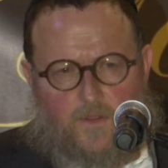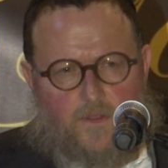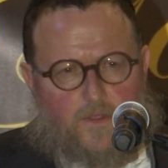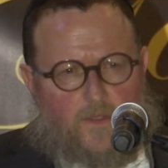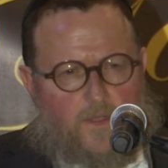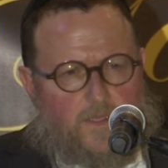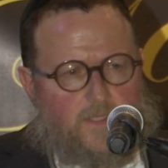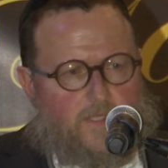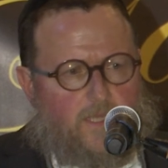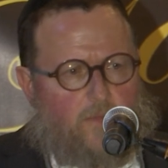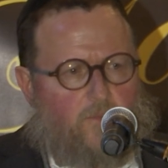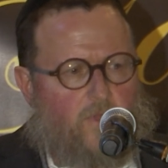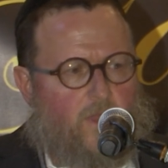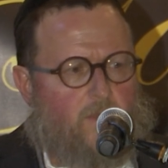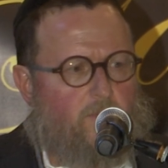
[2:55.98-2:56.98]
in
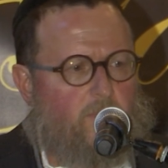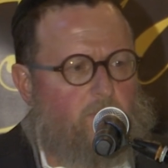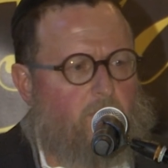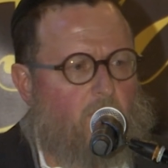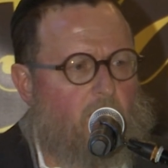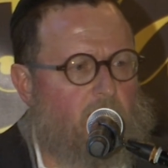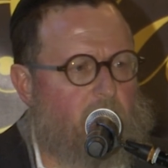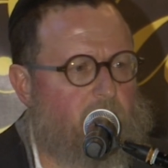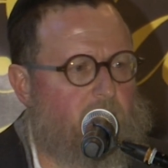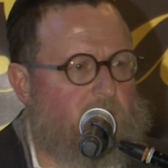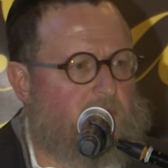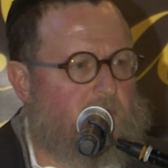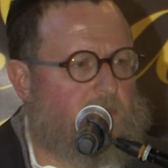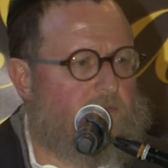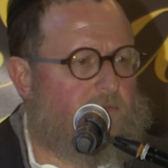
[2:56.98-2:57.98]
some way, be part of
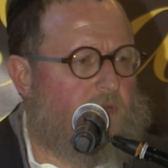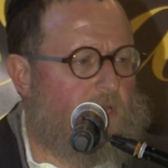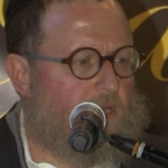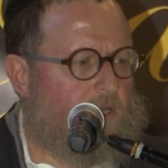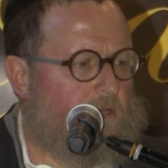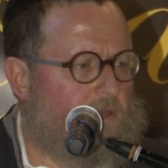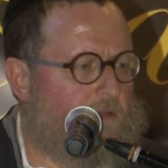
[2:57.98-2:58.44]
this evening,